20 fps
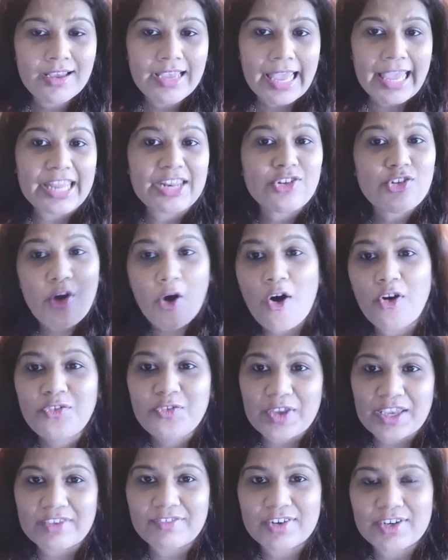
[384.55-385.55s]
in your
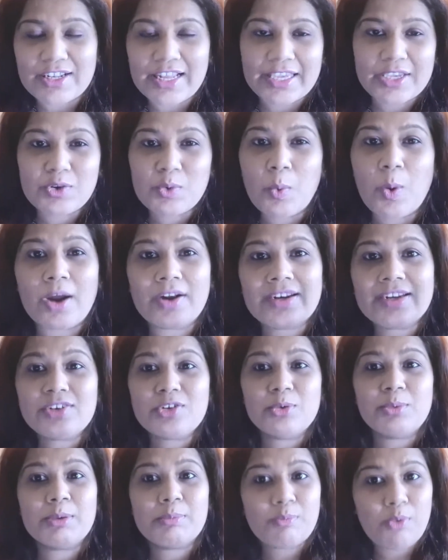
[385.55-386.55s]
favor. Like, you want it
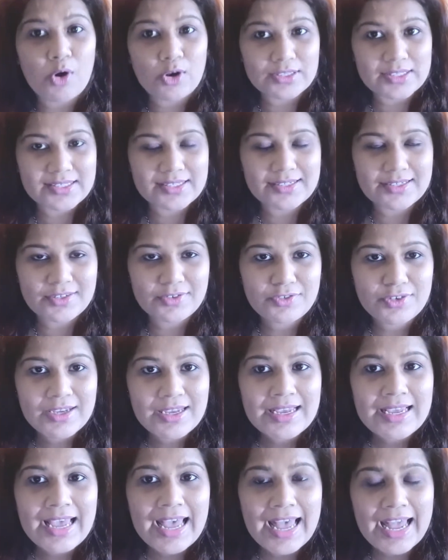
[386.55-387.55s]
to be positive,
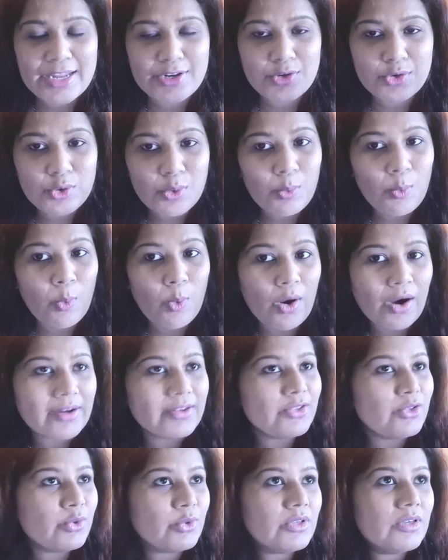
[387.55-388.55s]
and you don't
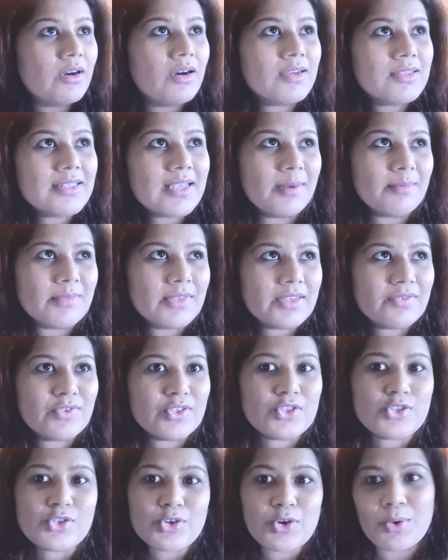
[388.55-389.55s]
want to hear something
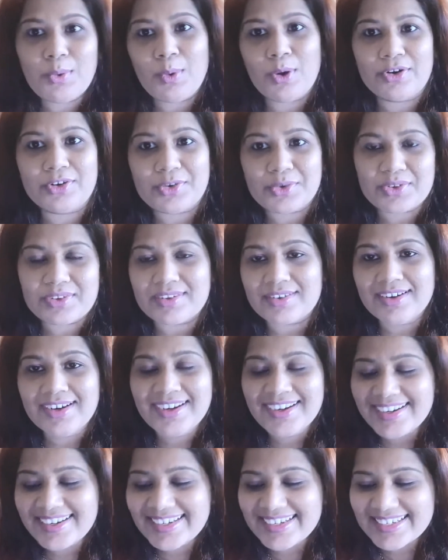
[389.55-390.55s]
which you don't want to hear.
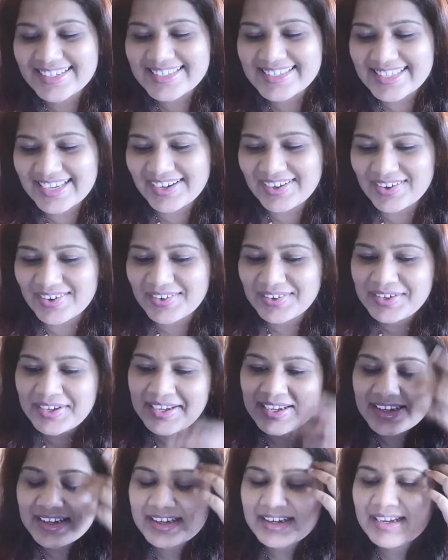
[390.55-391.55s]
So,
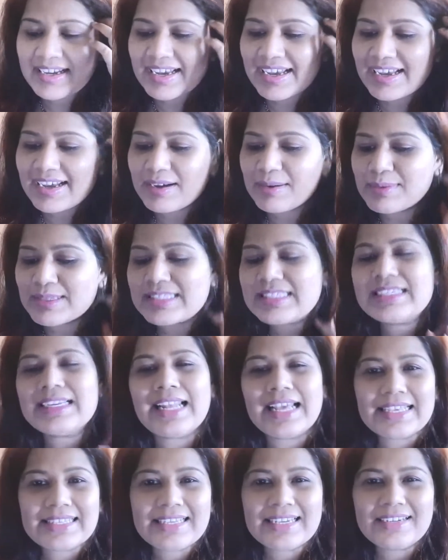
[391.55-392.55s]
but still
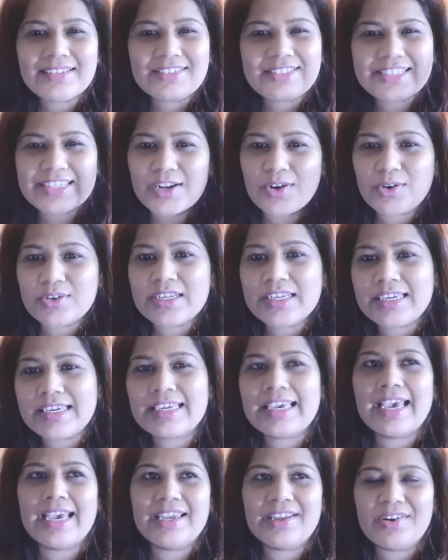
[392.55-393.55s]
I said, chalo
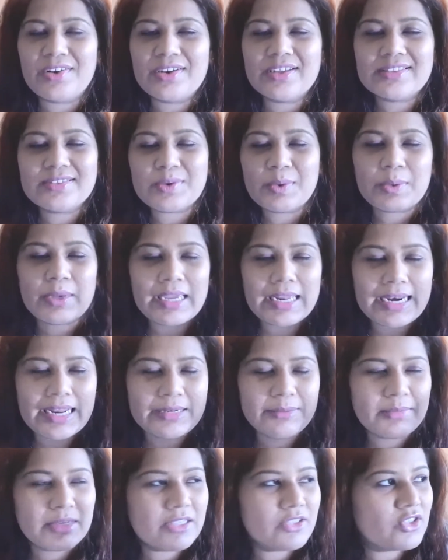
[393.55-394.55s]
theek hai, it's okay,
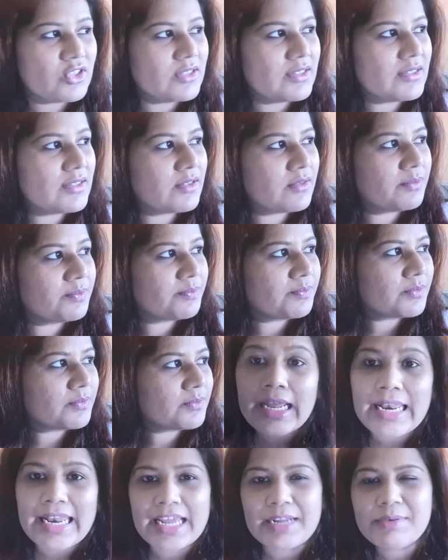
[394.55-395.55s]
let me
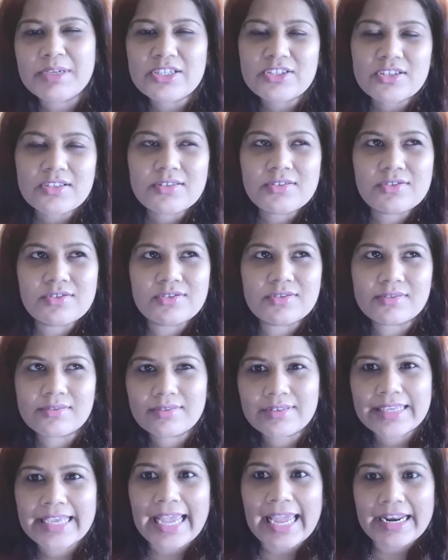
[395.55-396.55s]
just
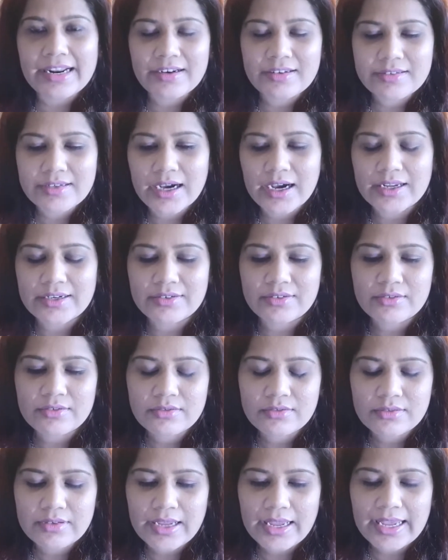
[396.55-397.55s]
get it done.
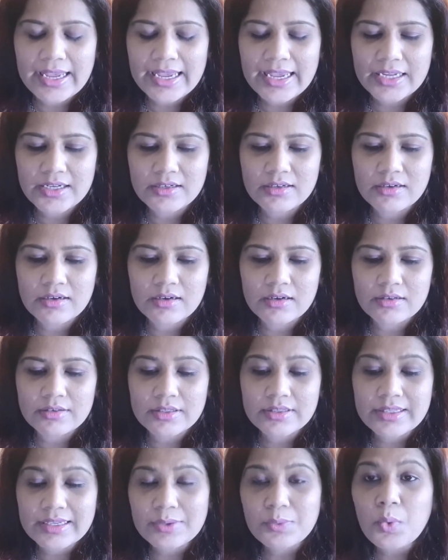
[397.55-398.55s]
And
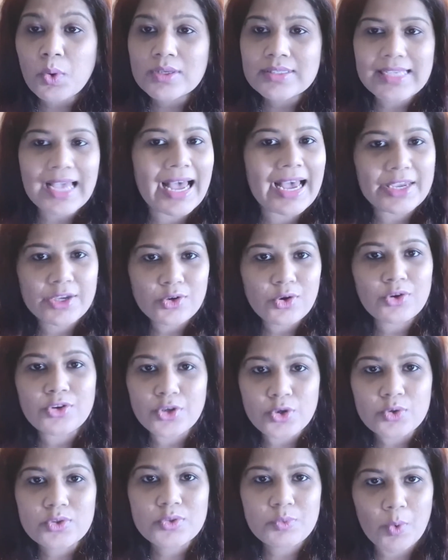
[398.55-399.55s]
the thing was, I
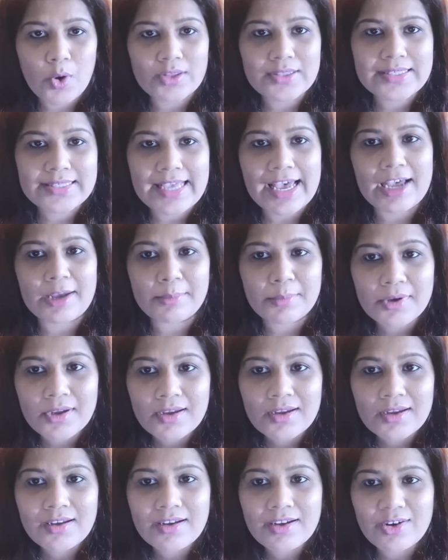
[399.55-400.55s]
don't use WhatsApp,
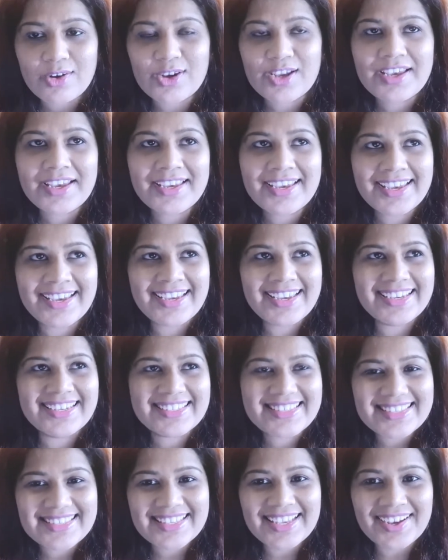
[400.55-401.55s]

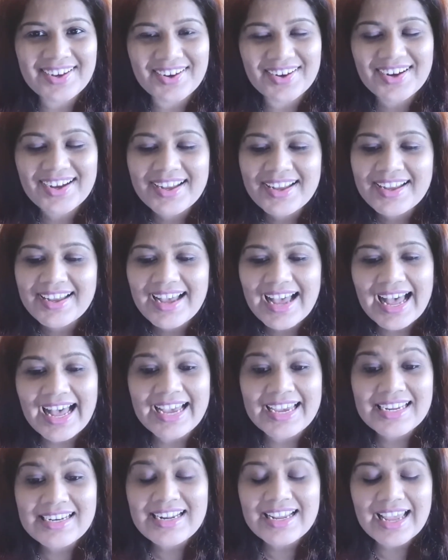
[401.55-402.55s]
okay. So
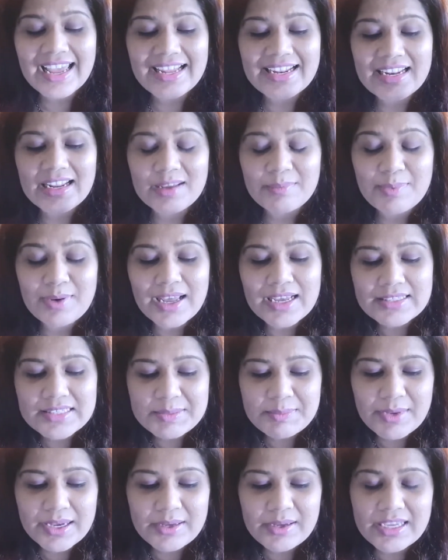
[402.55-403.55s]
and
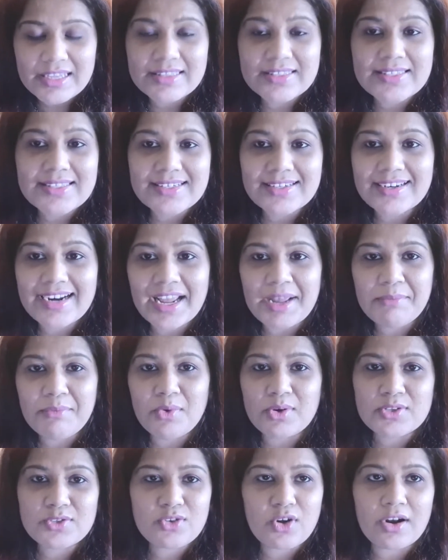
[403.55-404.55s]
plus my
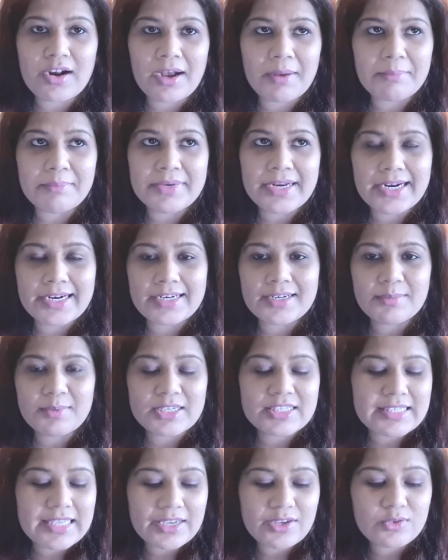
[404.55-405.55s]
Instagram was not updated
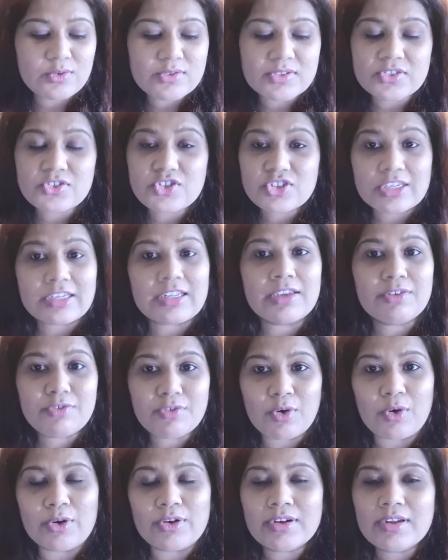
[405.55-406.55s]
because I use a shitty
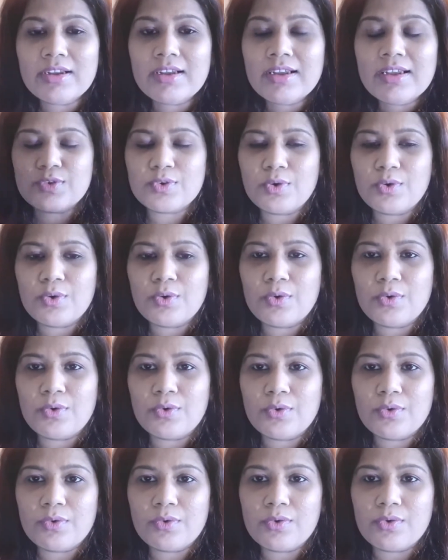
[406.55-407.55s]
phone.
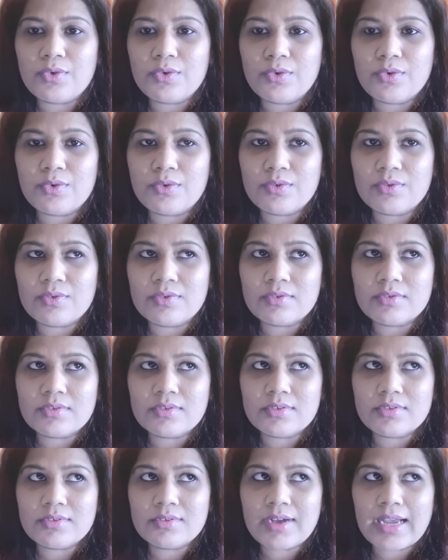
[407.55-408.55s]
So
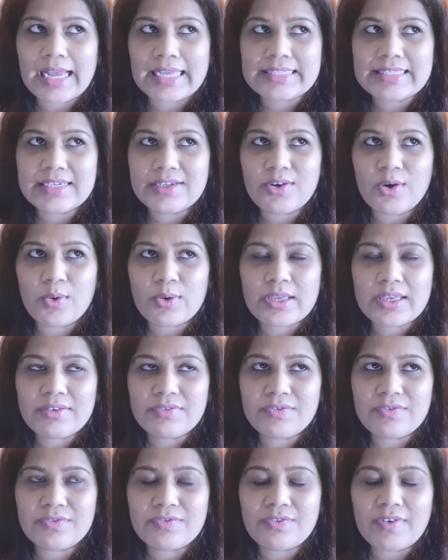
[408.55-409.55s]
I said,
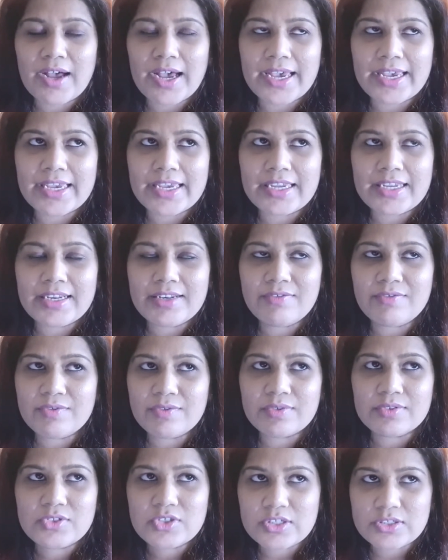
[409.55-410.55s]
okay, fine.
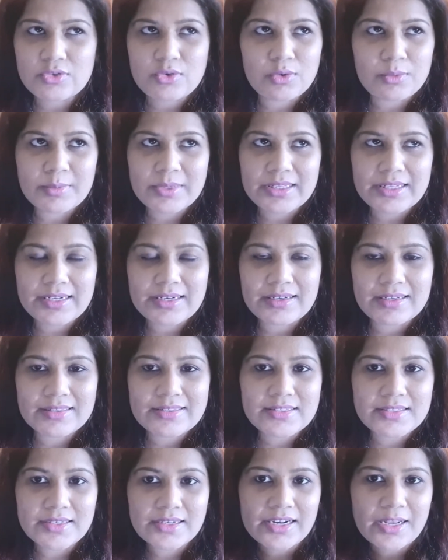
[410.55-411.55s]
She told me that
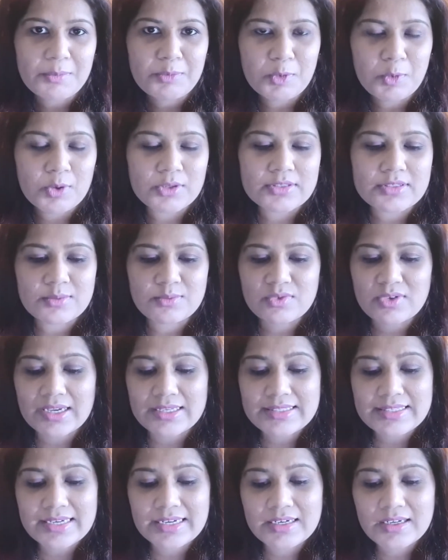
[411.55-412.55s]
Instagram or WhatsApp. So
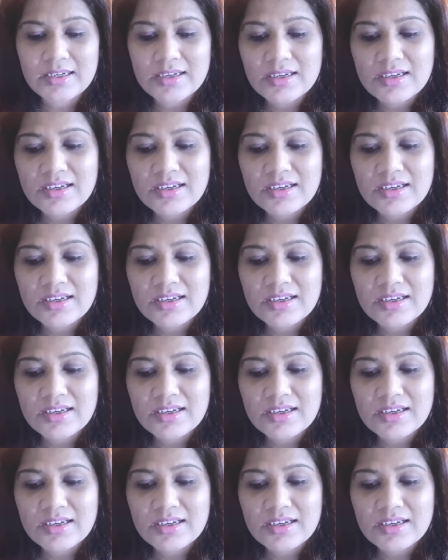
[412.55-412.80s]
I said,